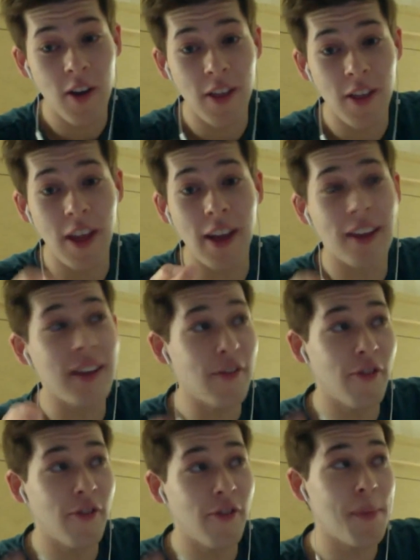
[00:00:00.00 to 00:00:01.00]

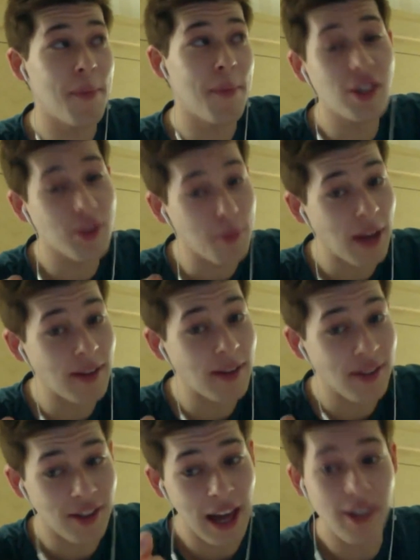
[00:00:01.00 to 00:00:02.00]
In Mitch's message
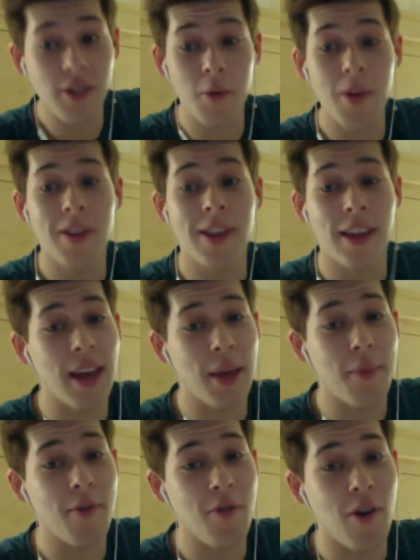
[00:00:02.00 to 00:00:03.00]
last week, they came
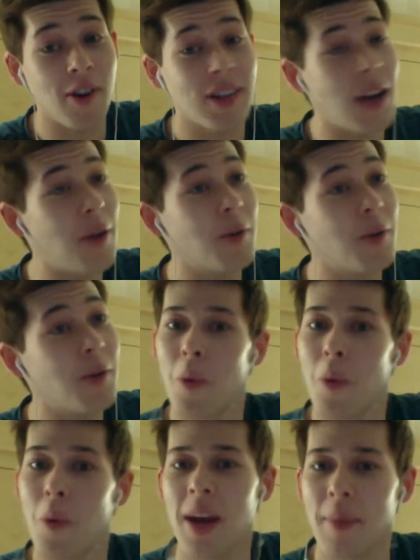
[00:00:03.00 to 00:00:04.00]
across, that was the one
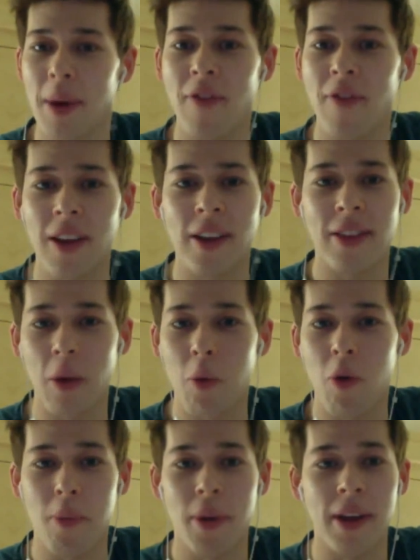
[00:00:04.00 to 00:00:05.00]
time I felt like they
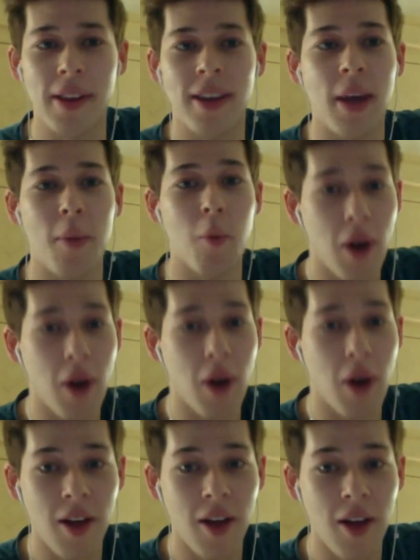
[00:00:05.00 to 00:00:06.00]
weren't playing the game
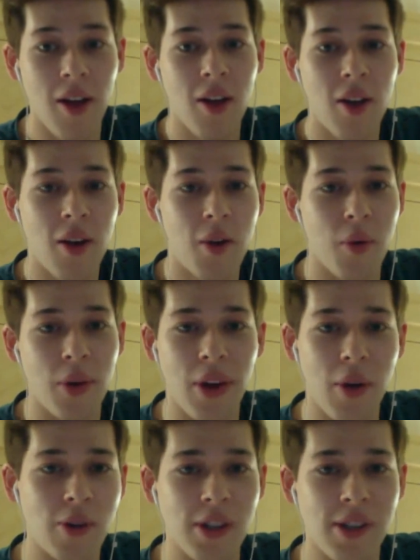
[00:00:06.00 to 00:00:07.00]
well, when they
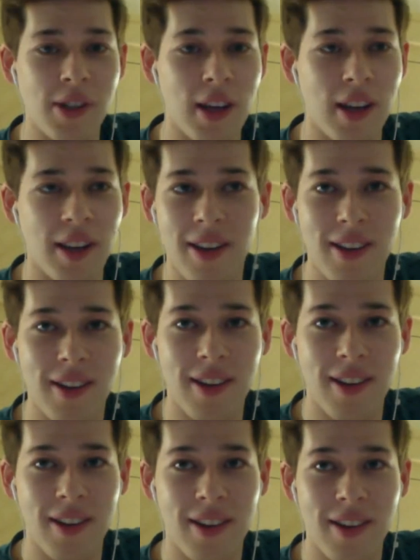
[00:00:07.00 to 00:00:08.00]
were just
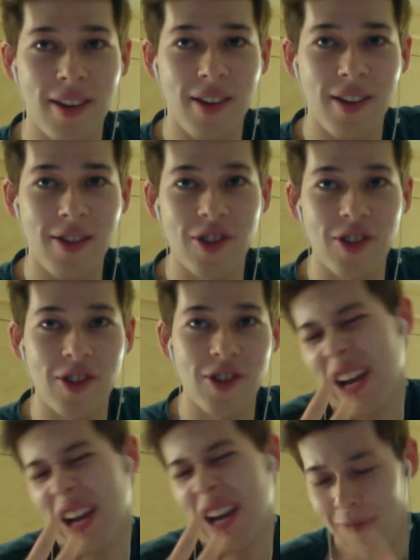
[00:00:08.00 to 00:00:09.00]
very
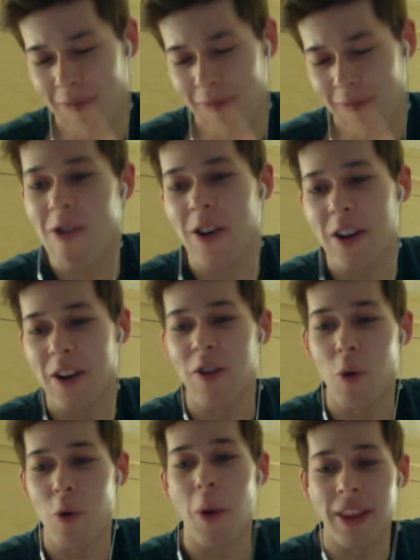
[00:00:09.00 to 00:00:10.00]
kind of arrogant in the
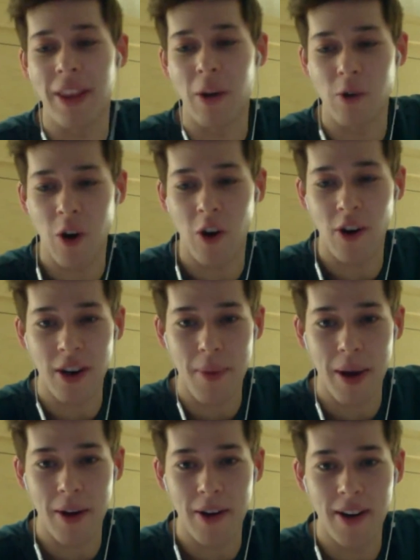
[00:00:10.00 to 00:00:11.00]
way they were talking about it.